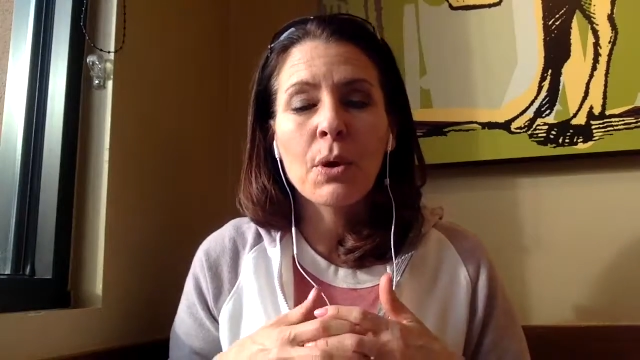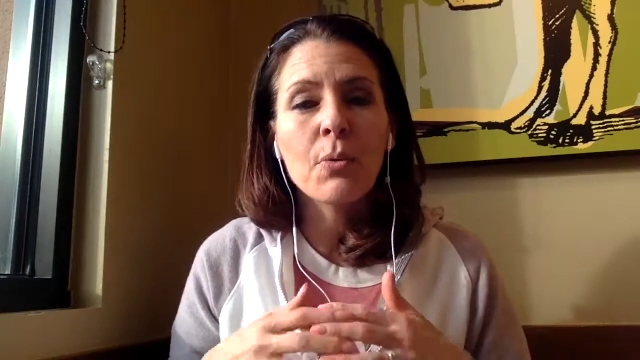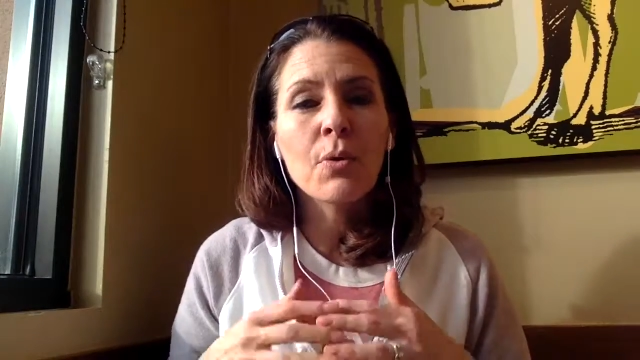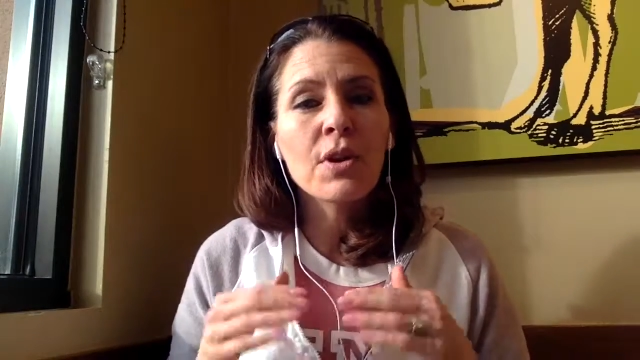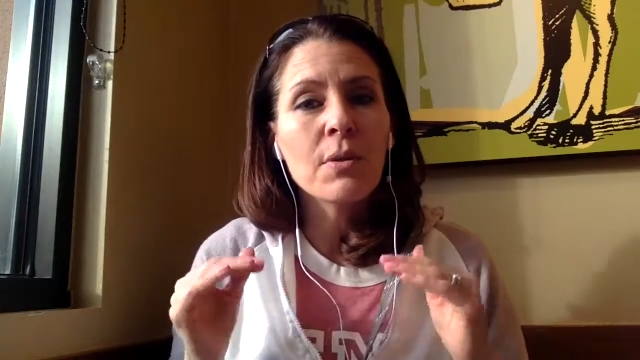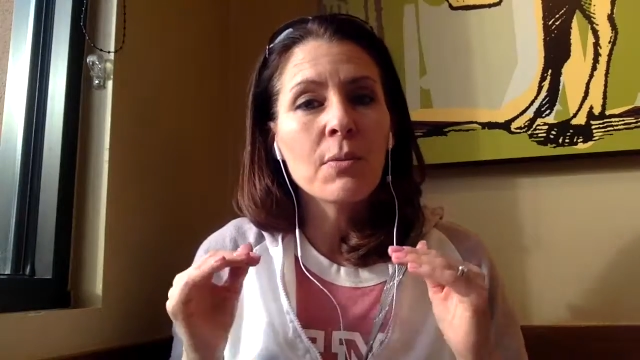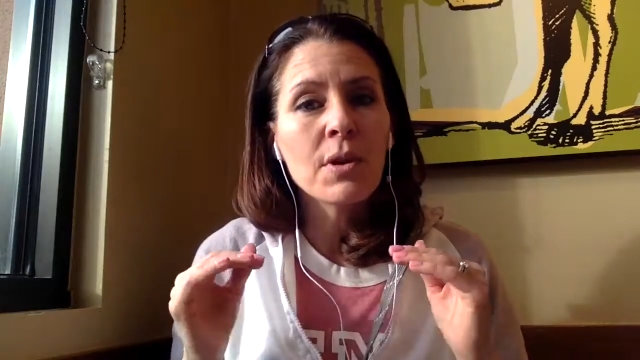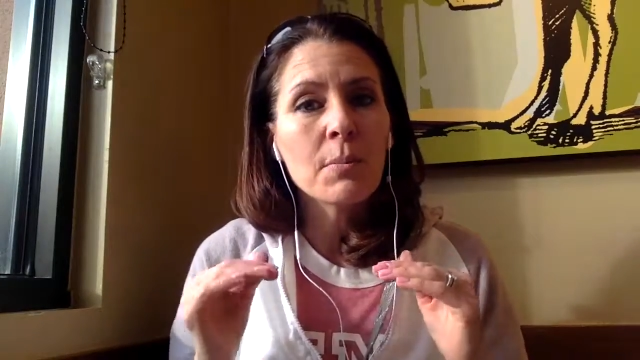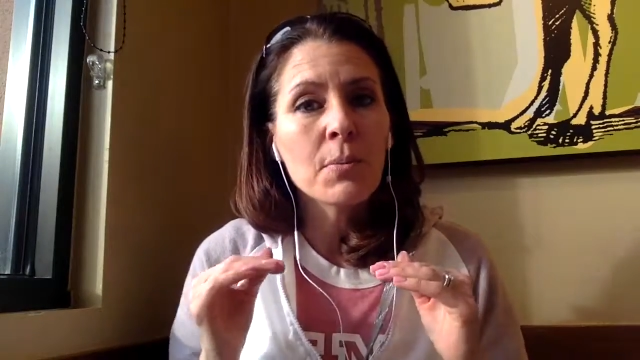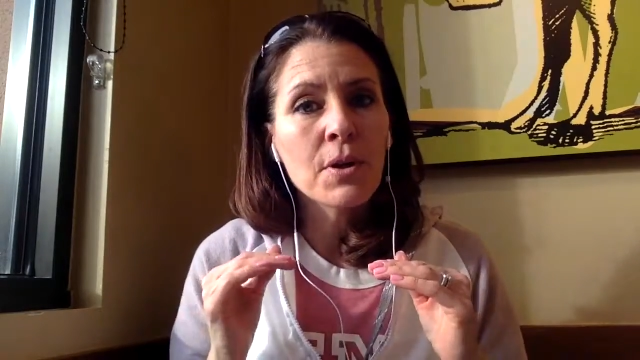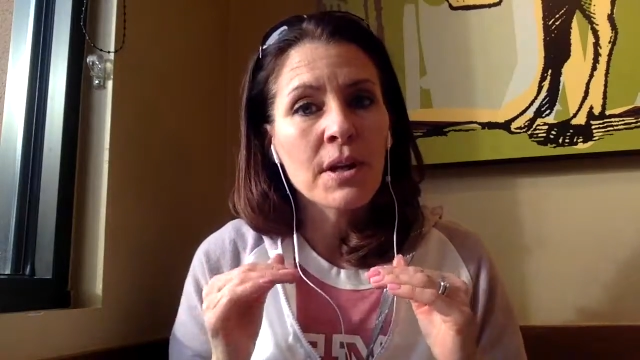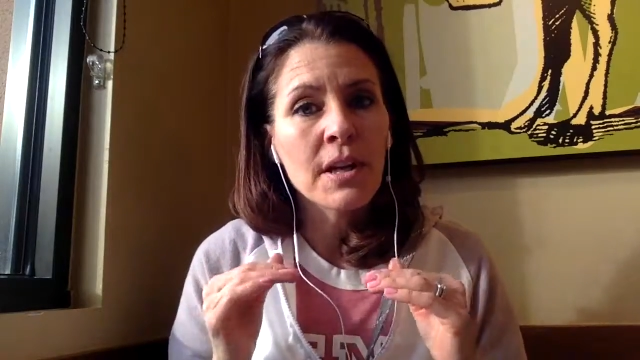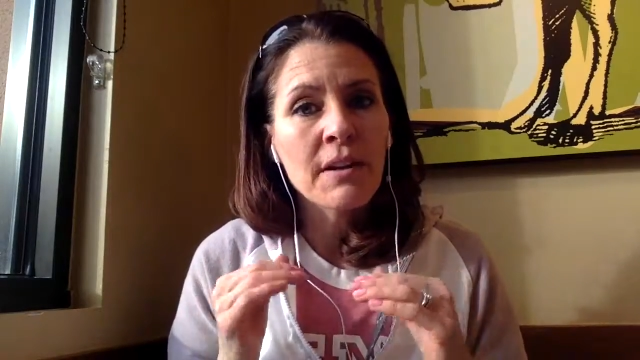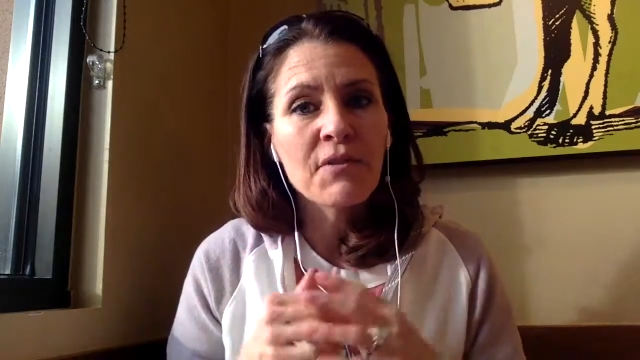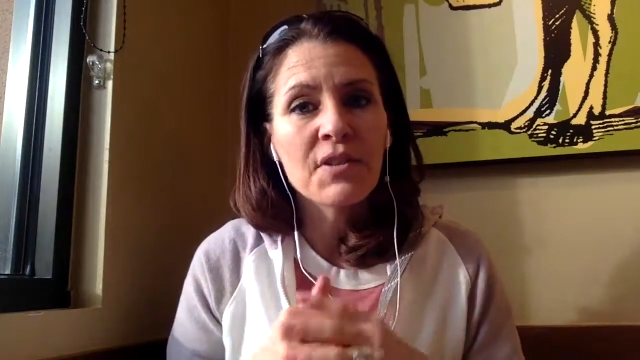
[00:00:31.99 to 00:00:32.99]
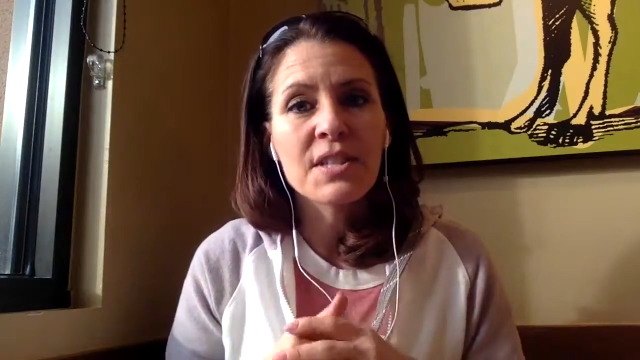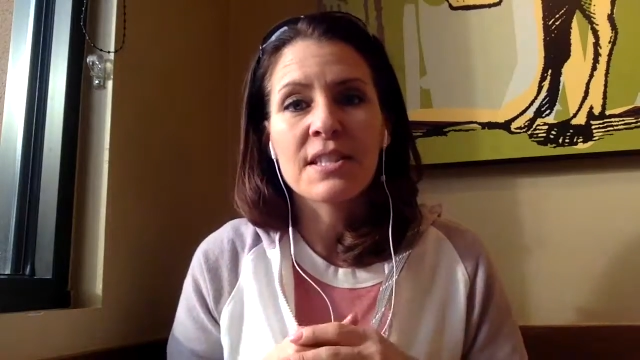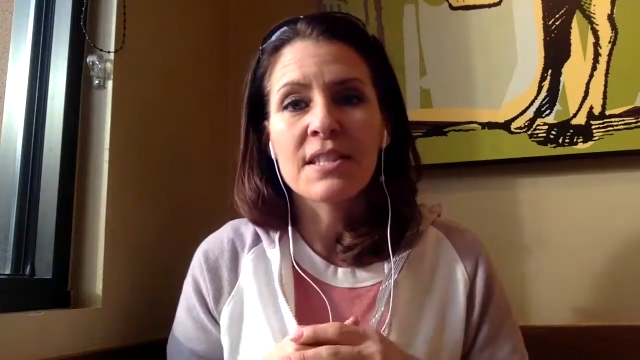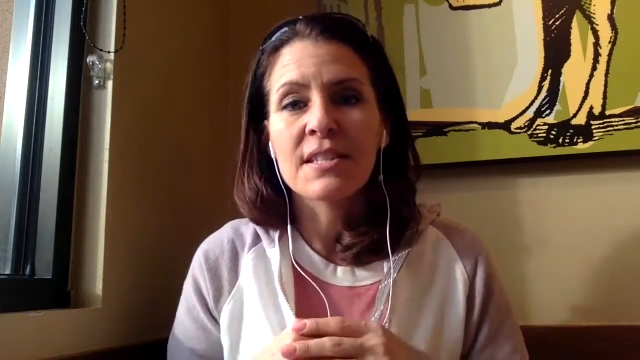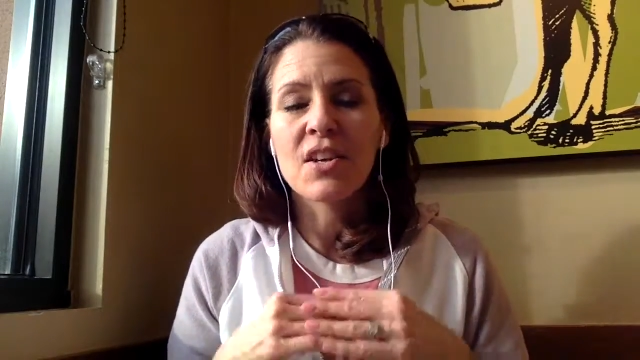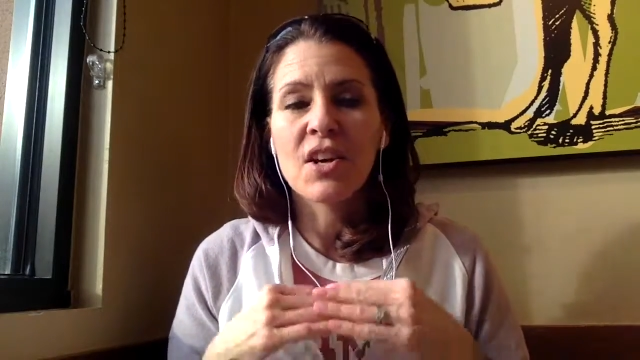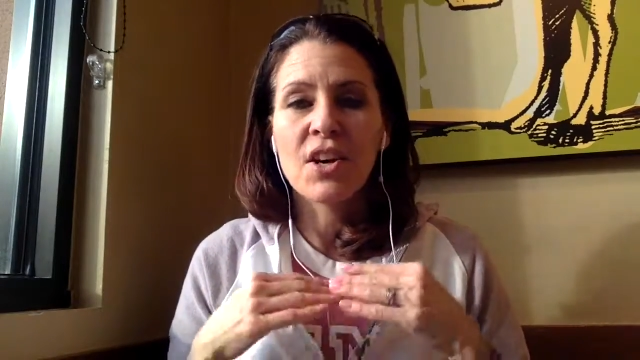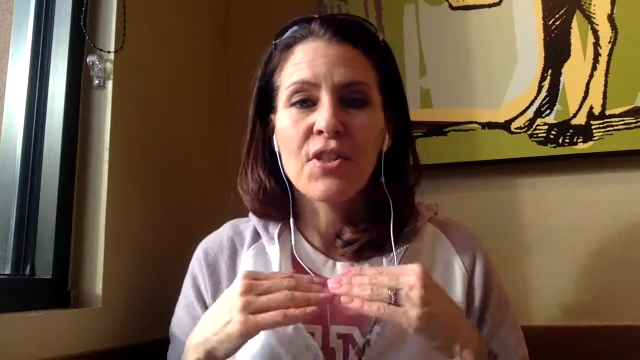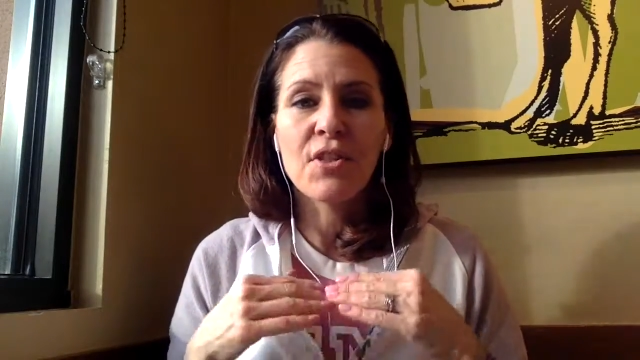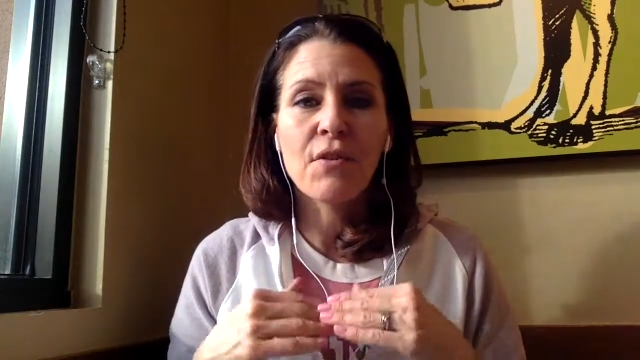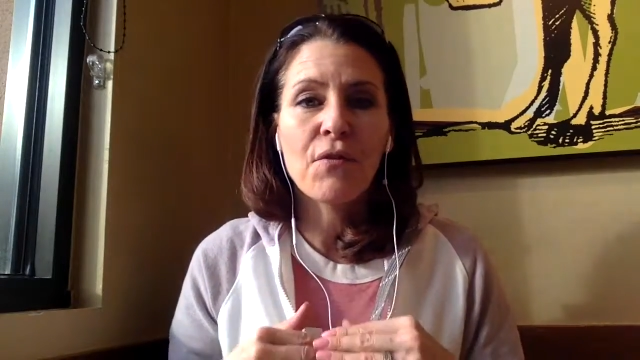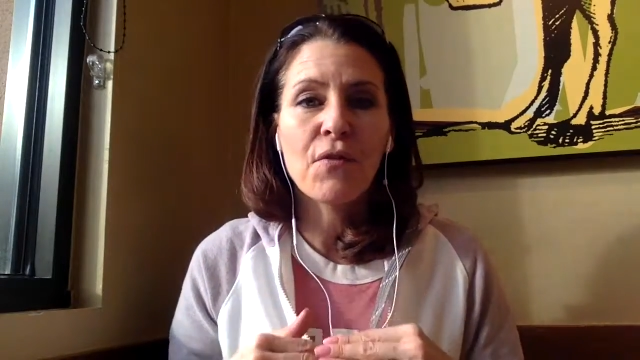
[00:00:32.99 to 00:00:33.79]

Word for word: really want to put an emphasis on the